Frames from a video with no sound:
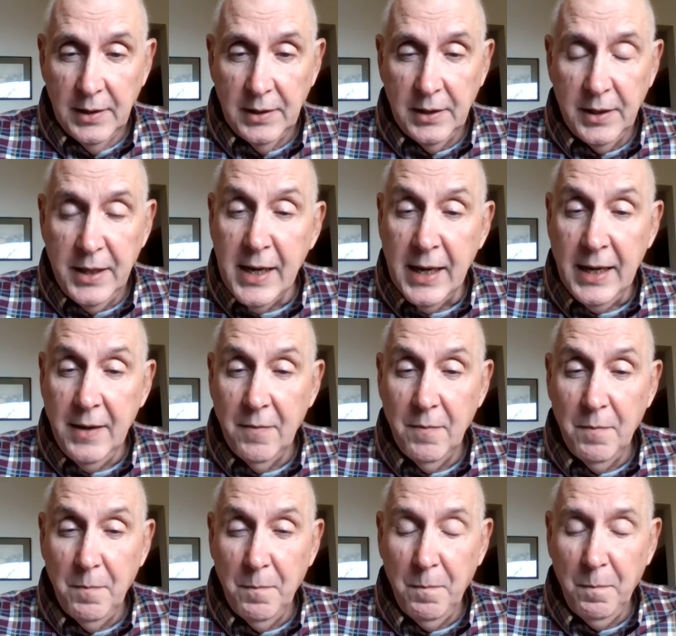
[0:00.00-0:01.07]
Today,
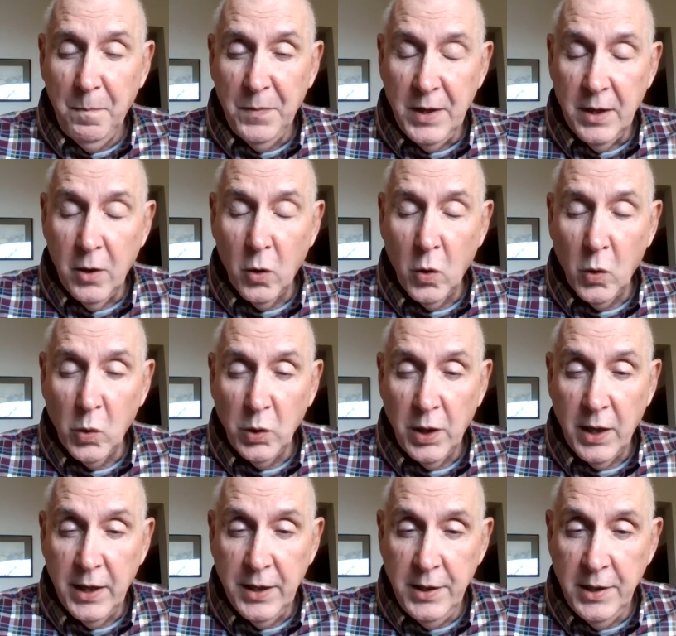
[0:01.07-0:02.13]
the whole
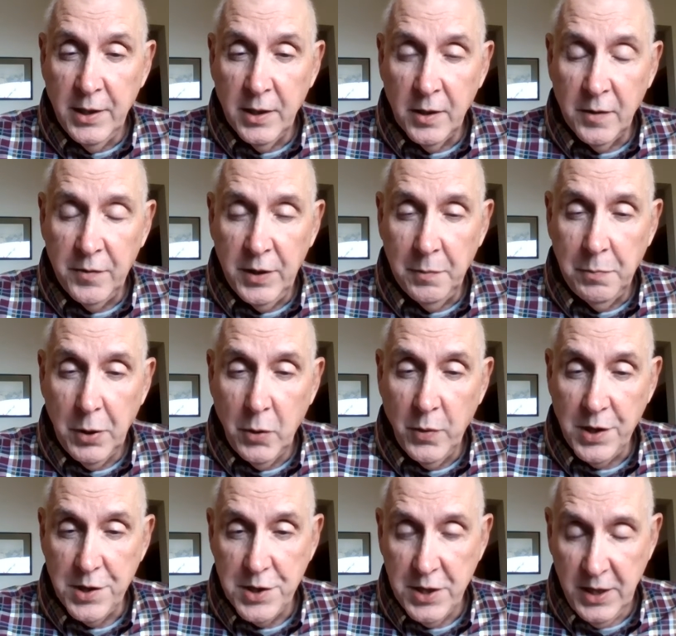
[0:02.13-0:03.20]
idea of
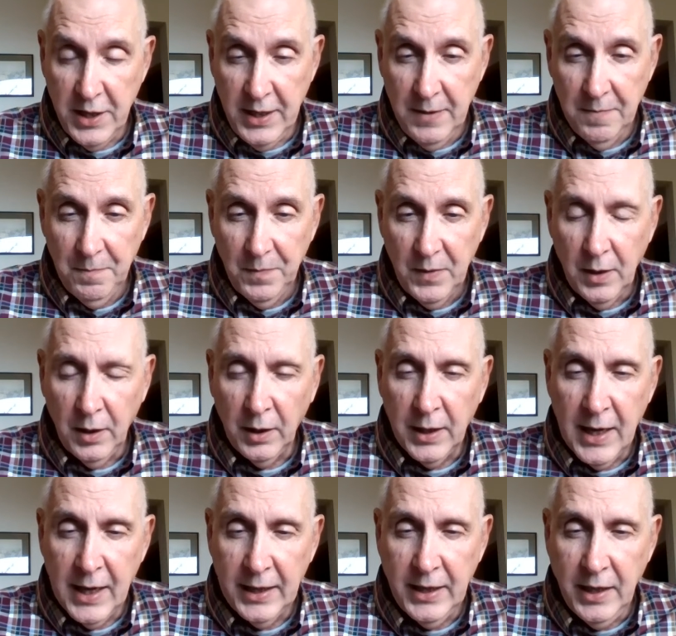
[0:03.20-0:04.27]
deponency,
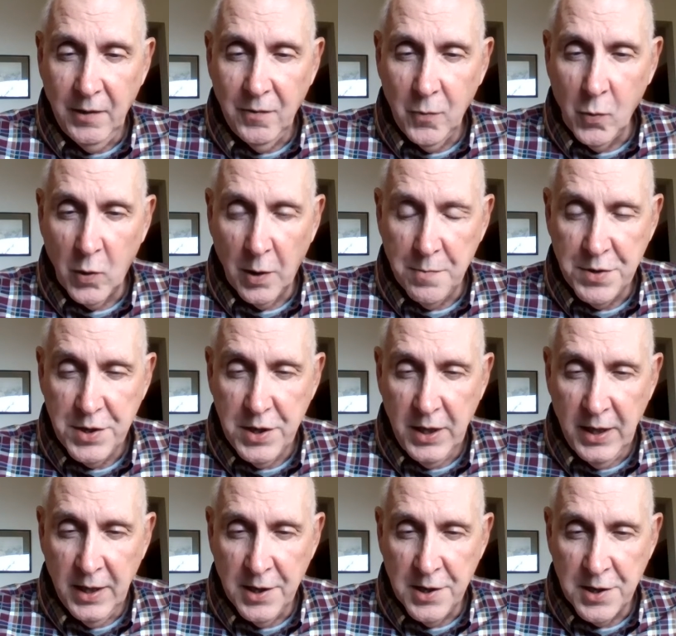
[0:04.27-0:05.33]
lacking forms,
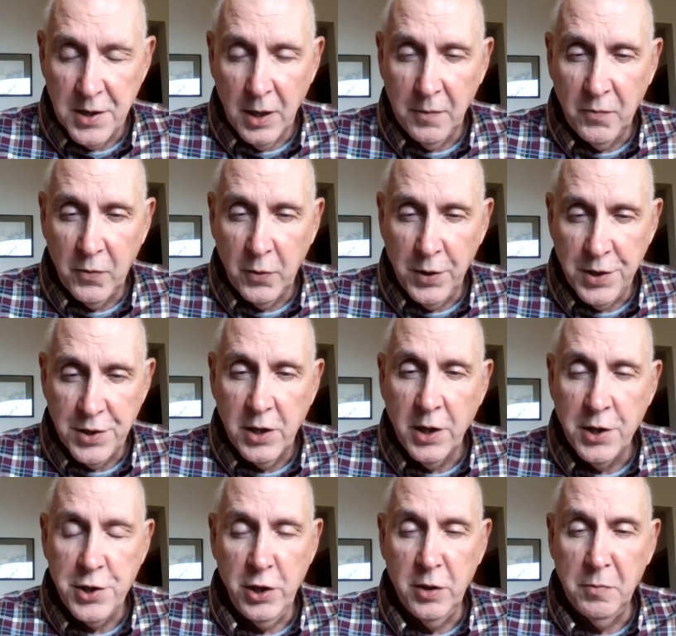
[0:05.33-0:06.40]
is up for
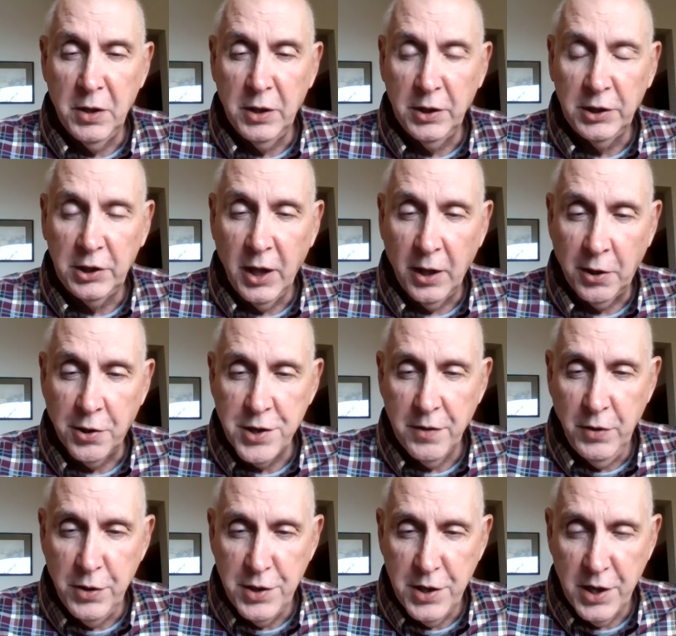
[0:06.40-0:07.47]
discussion among scholars
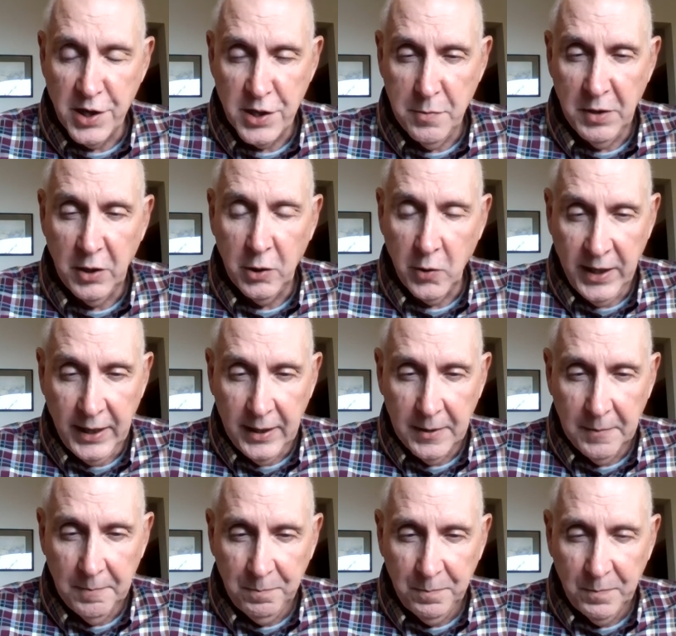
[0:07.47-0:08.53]
of New Testament Greek.
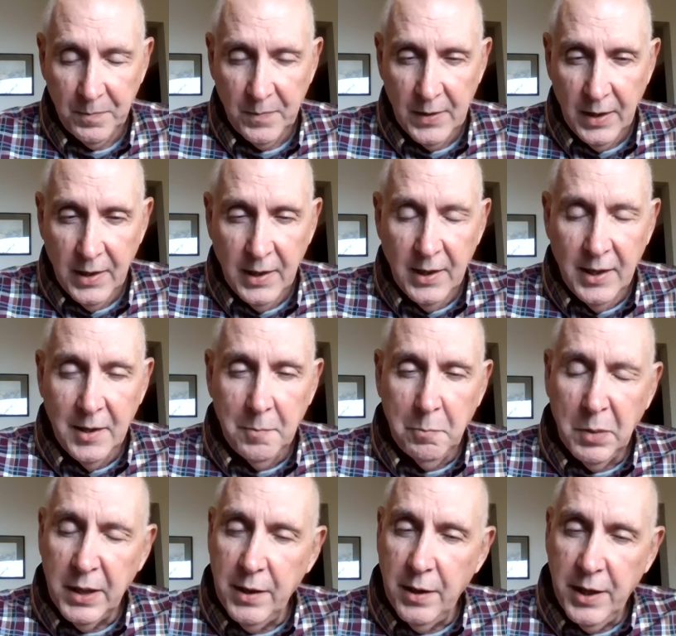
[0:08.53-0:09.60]

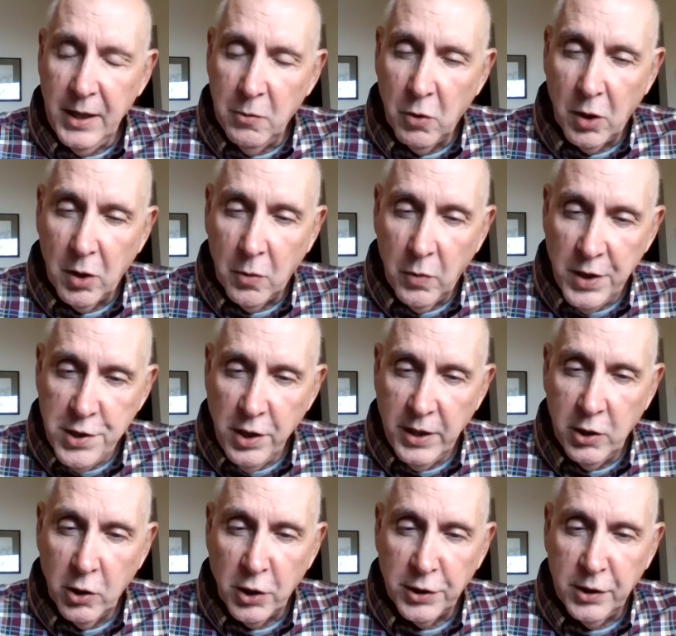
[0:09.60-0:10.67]
But they were originally
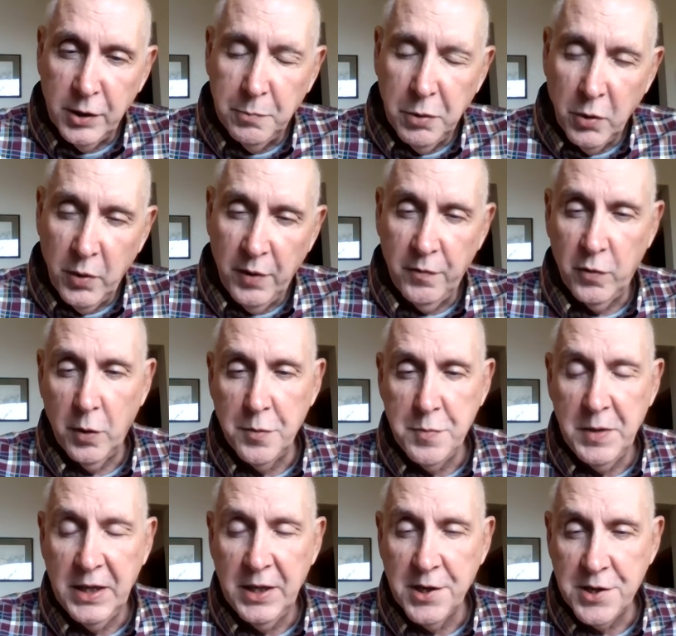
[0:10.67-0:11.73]
called deponent verbs
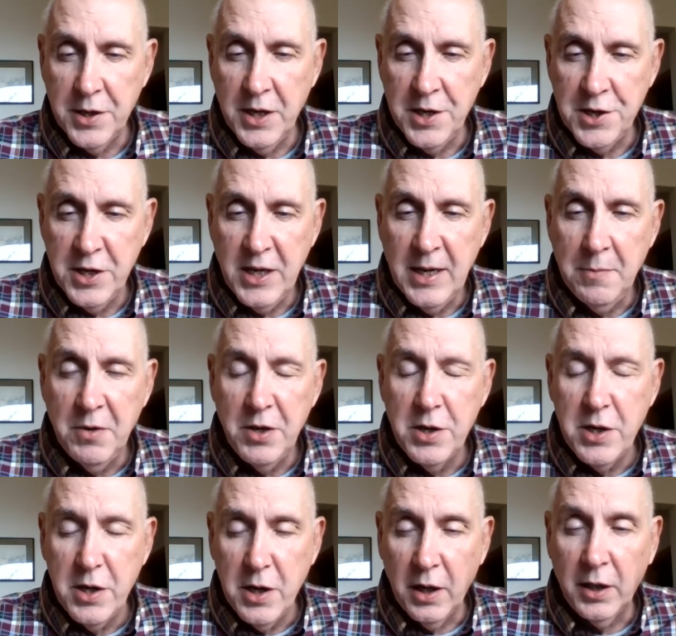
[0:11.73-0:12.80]
because they seemed
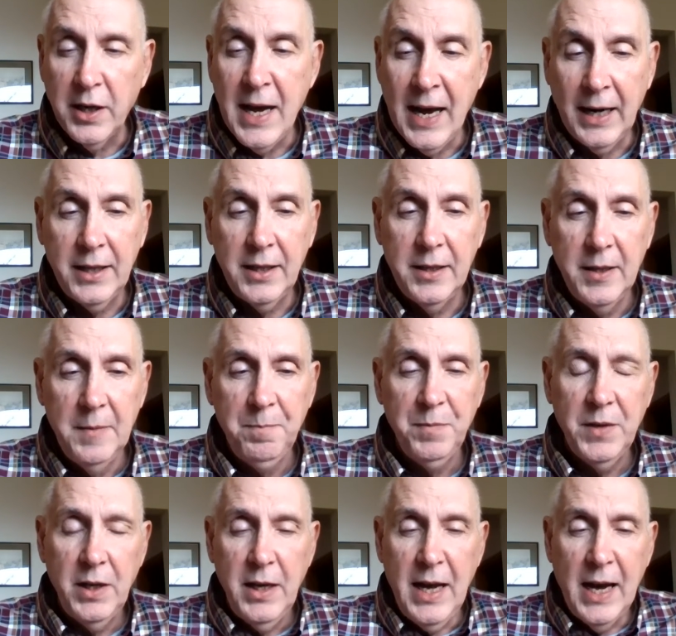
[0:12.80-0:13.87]
to lack
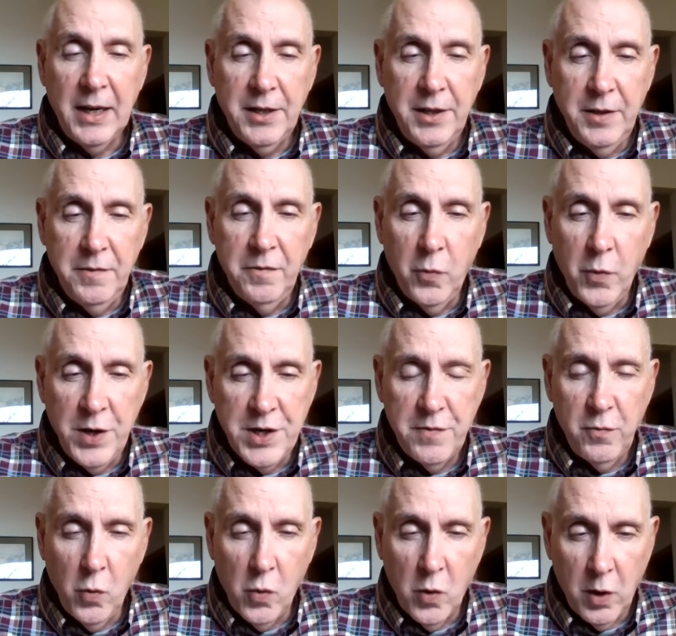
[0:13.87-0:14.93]
active voice
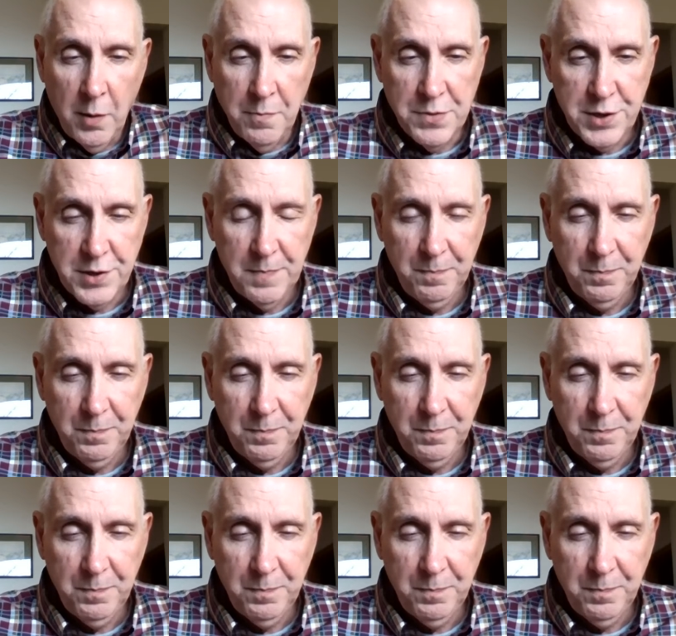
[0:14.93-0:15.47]
forms.